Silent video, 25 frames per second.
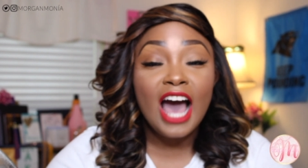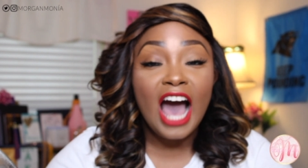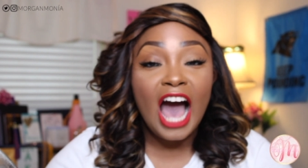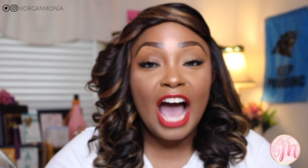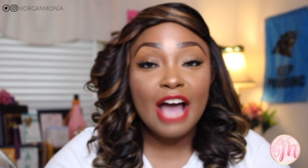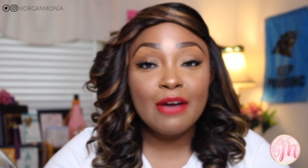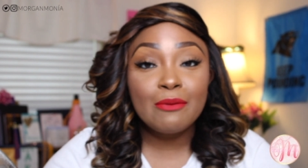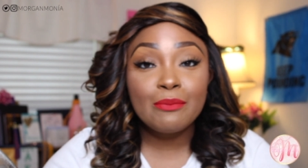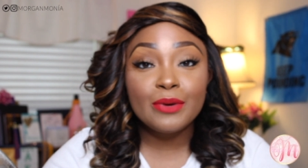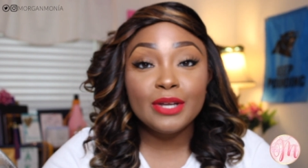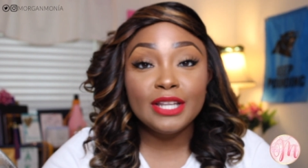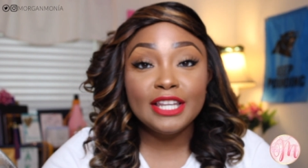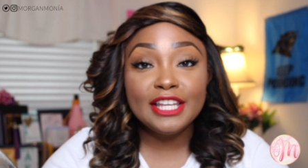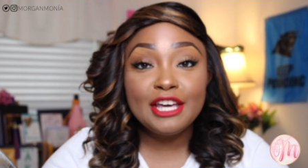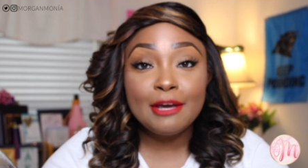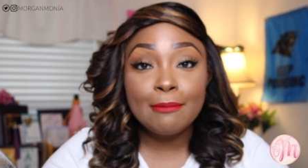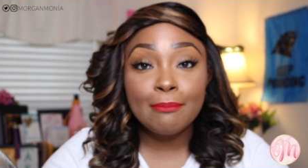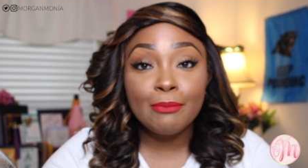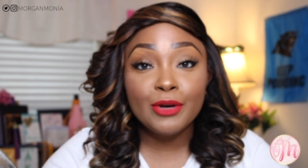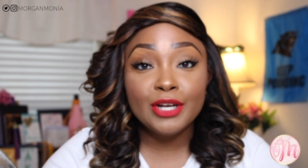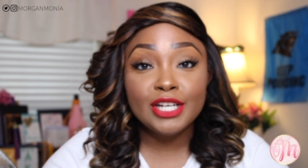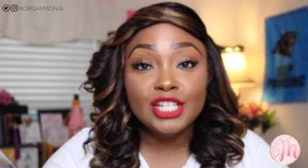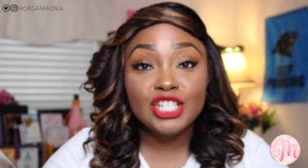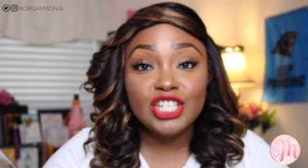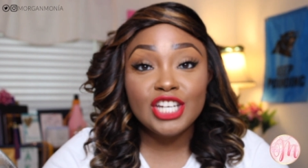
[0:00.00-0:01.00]
I really
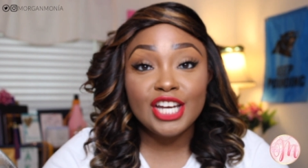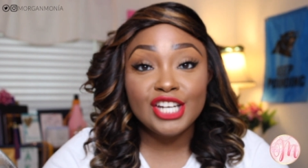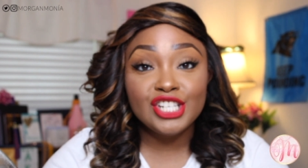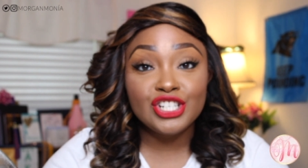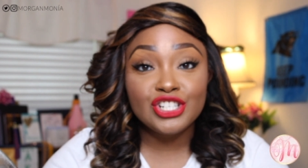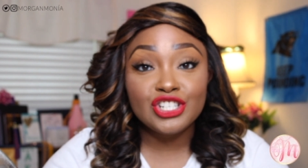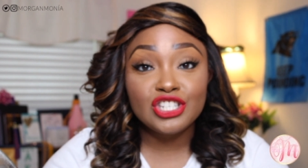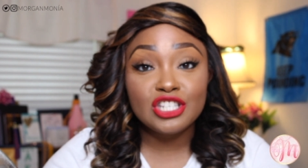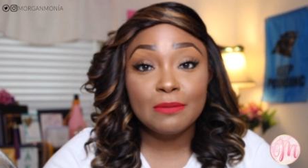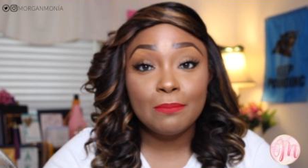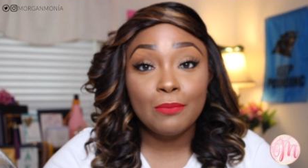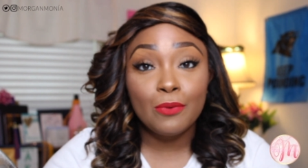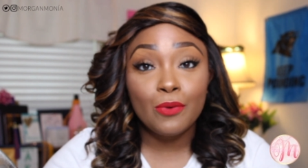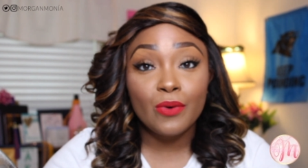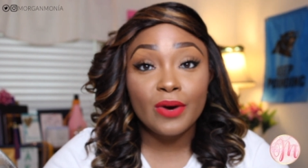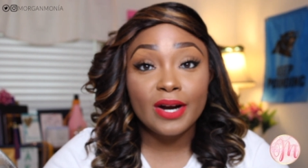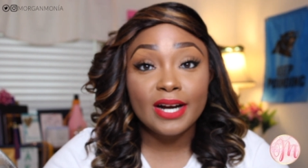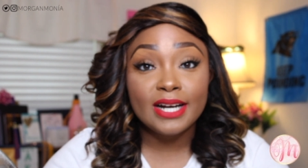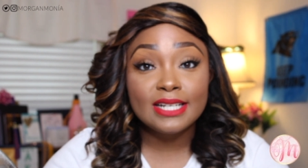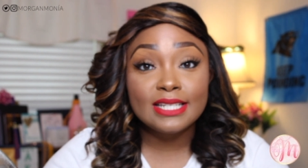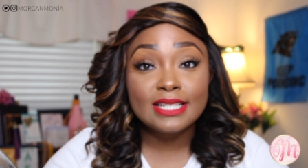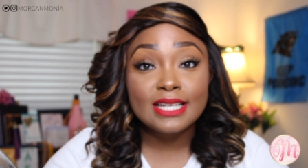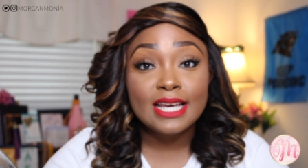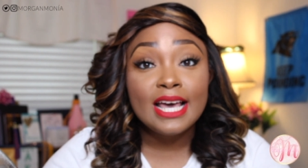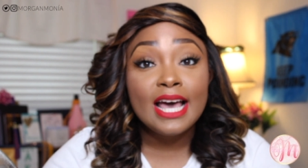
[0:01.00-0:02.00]
appreciate your
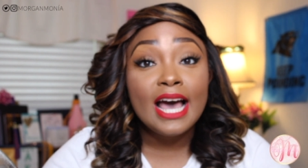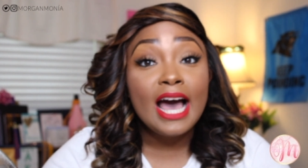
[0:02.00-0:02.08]
support.